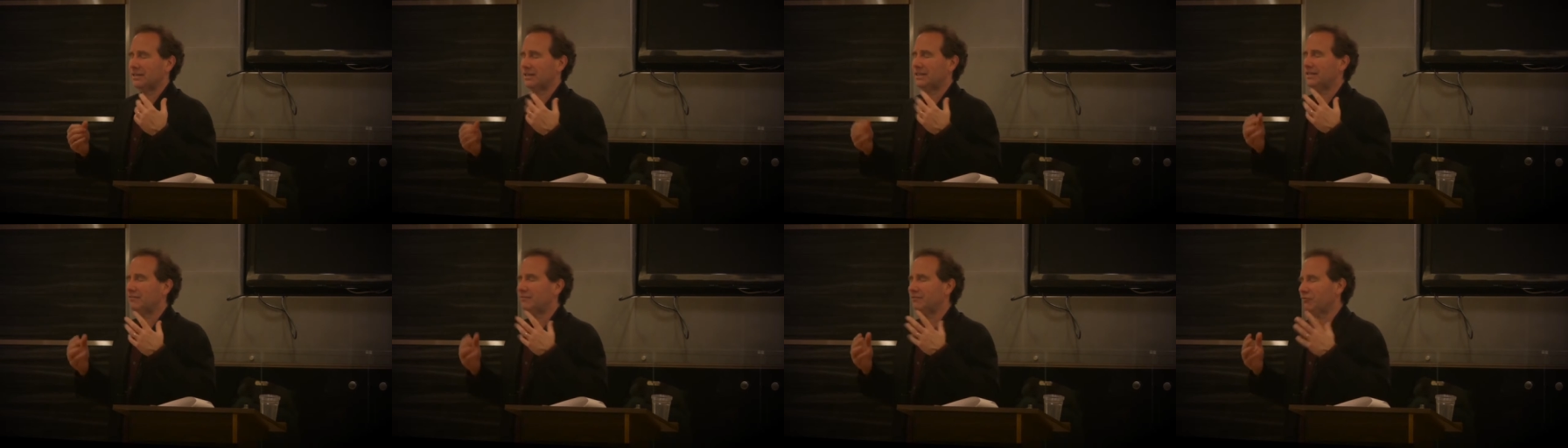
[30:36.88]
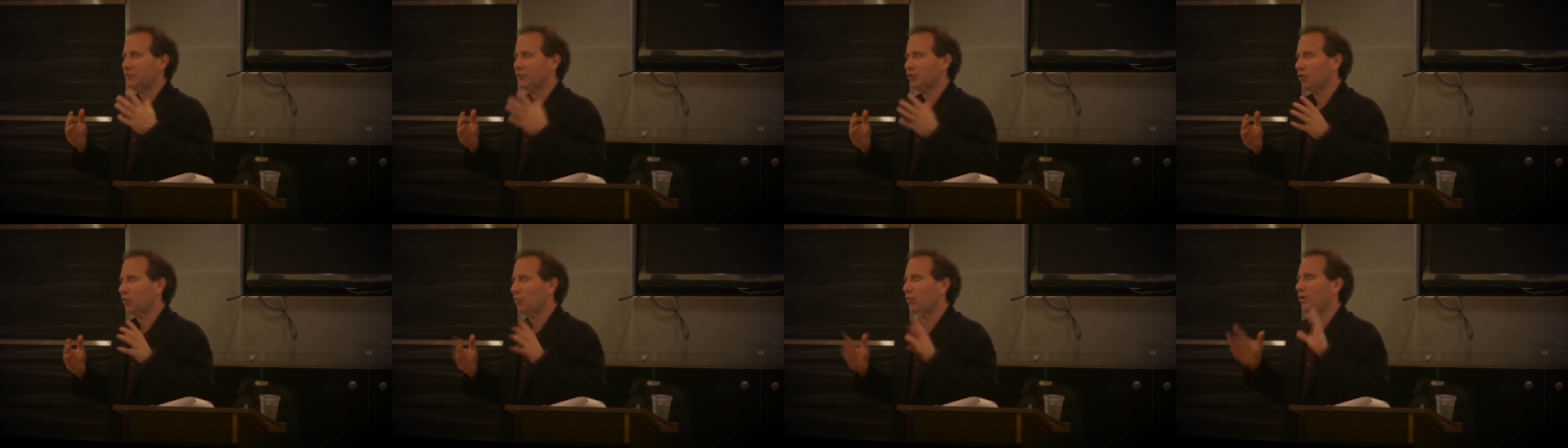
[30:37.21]
even
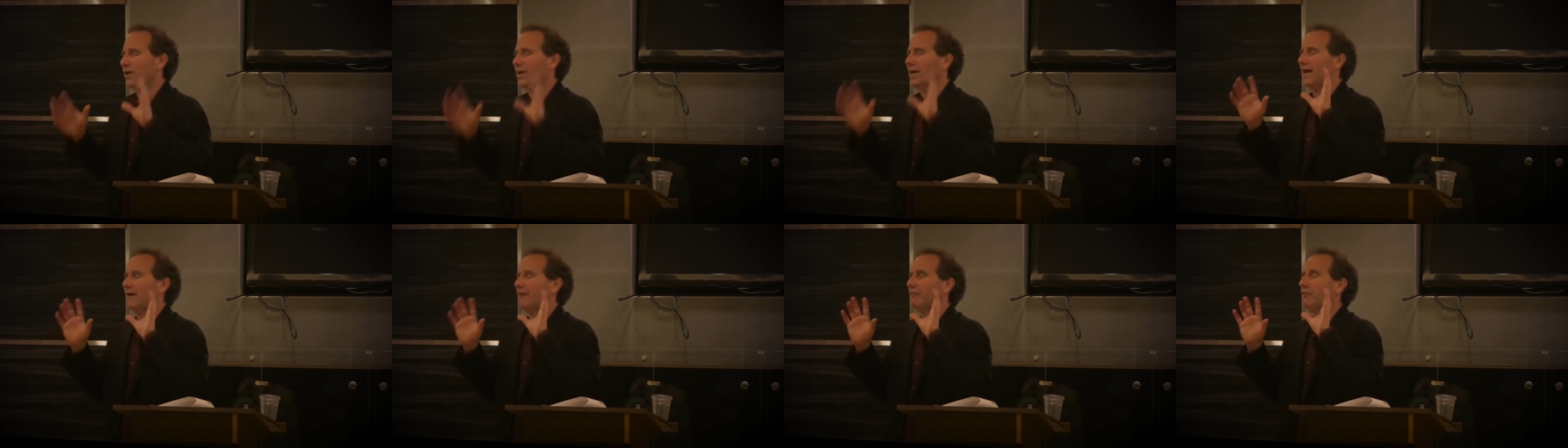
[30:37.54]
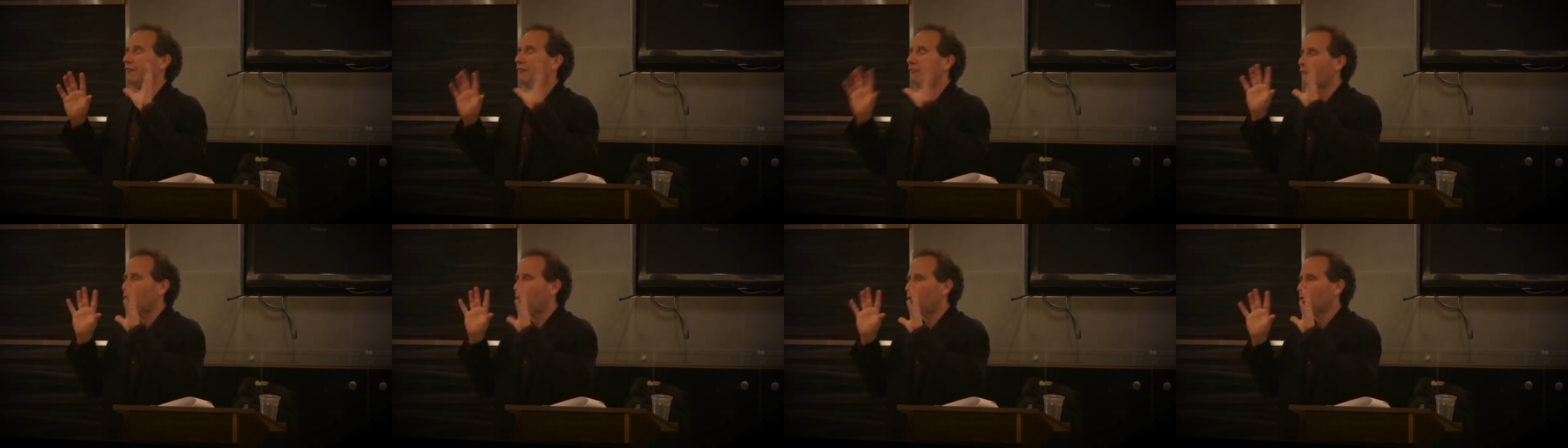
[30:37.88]
if you don't want to have
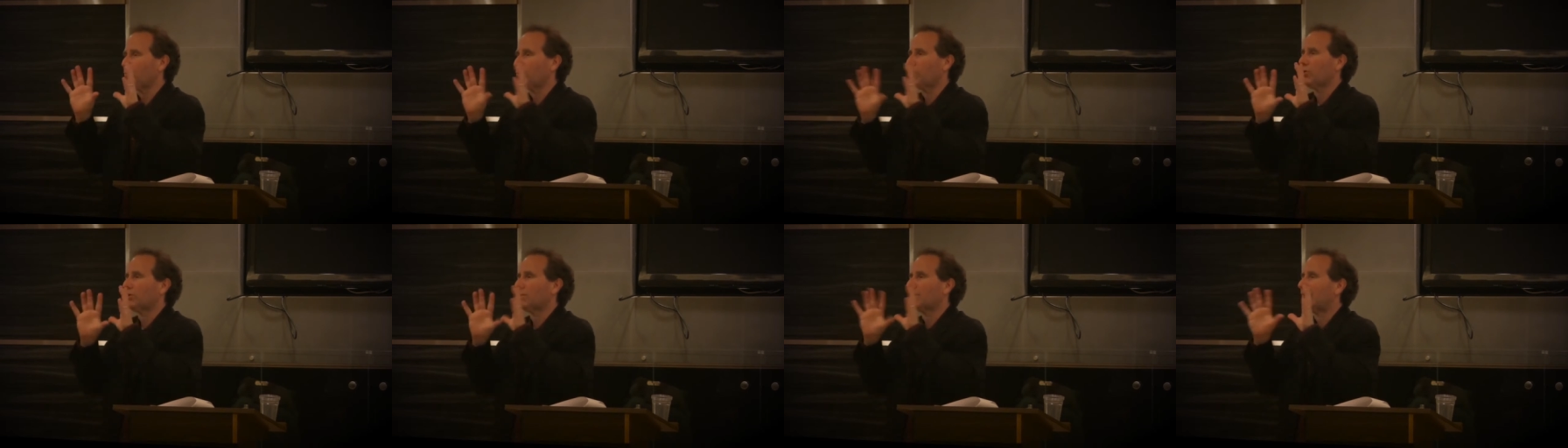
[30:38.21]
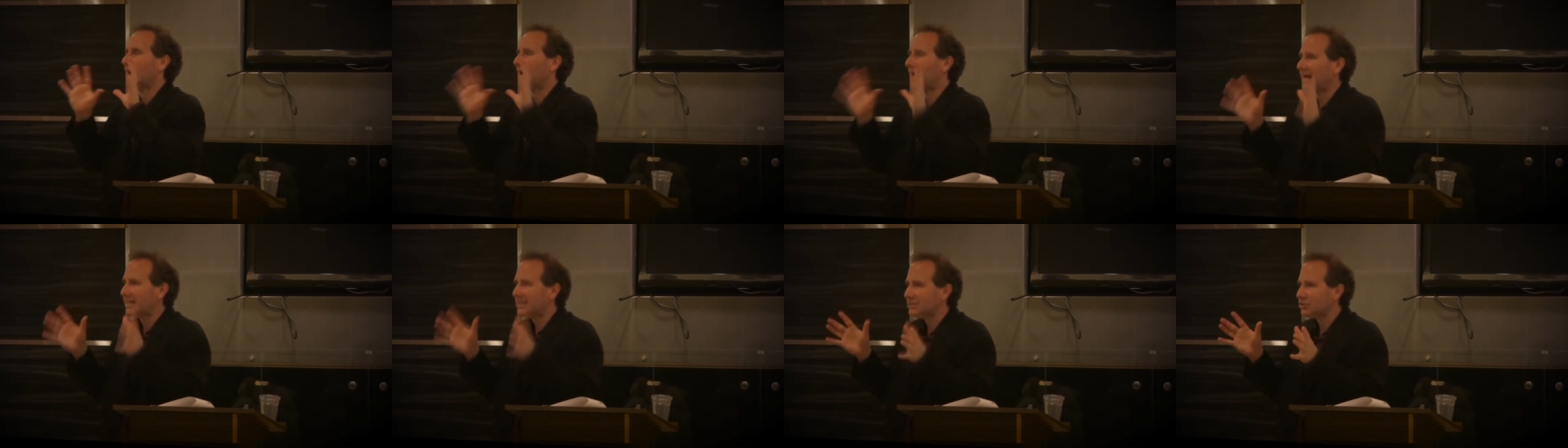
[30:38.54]
a formal
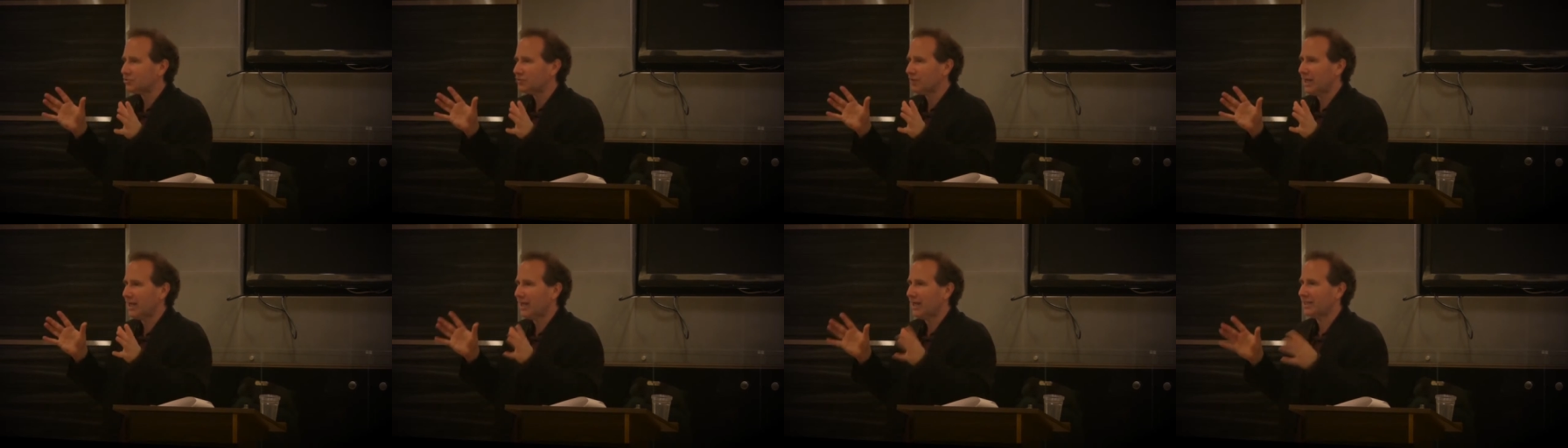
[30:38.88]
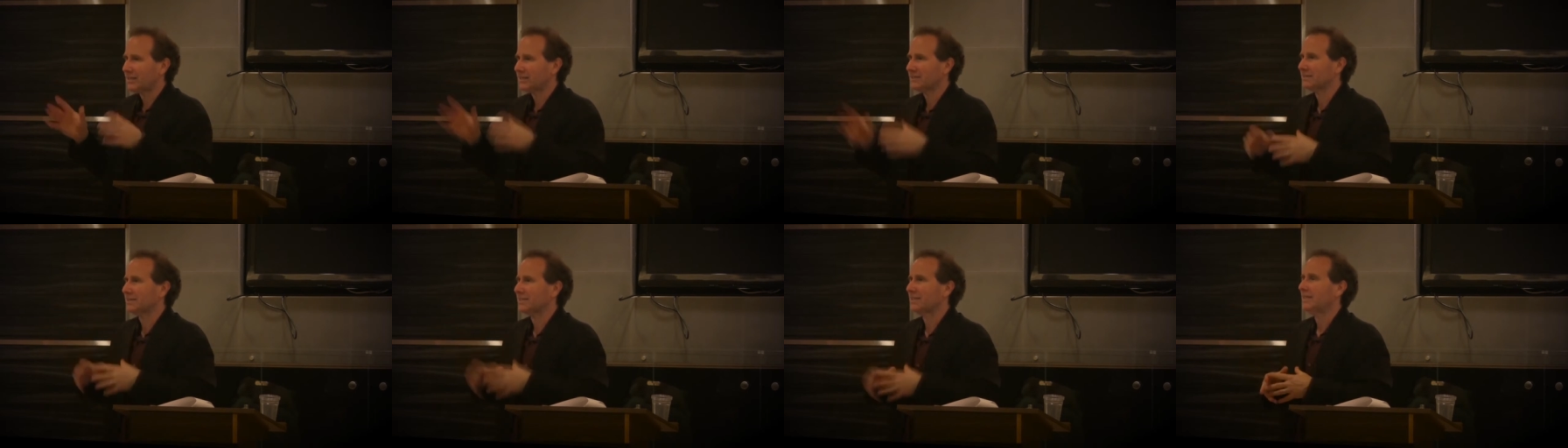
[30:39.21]

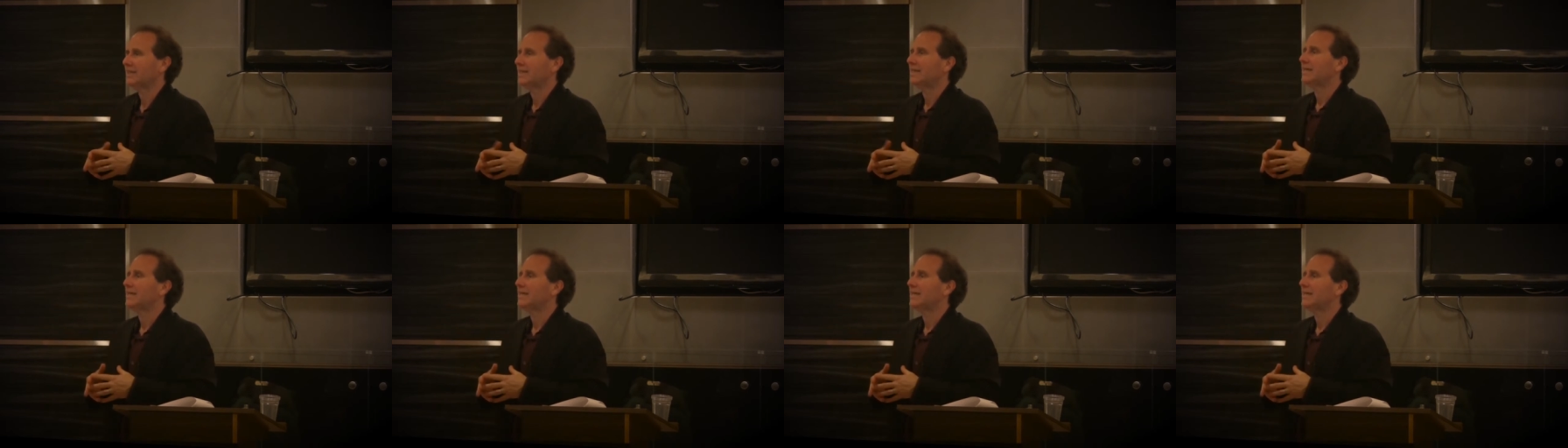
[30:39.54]
contract,